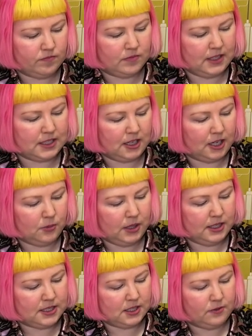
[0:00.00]
it's kind of
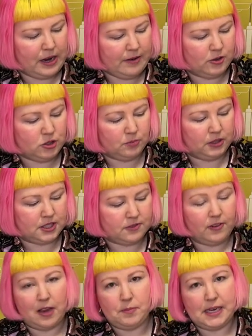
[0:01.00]
weird. It says 500 plus
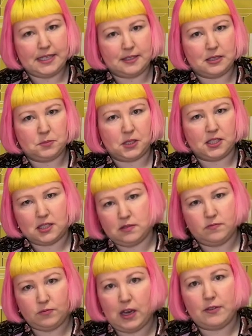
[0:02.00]
five pieces, but it's
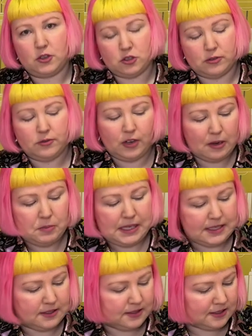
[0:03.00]
505
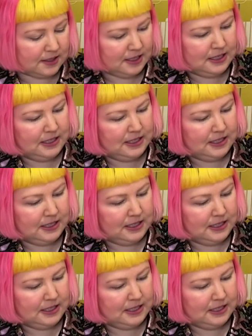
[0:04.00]
pieces.